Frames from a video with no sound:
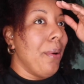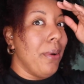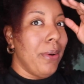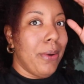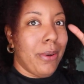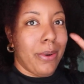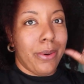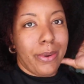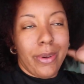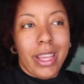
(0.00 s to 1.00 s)
Whew.
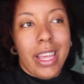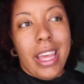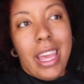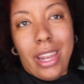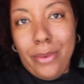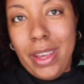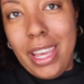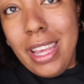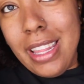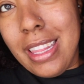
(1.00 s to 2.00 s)

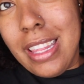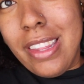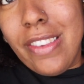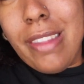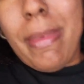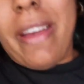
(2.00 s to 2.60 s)
Anyways, this is just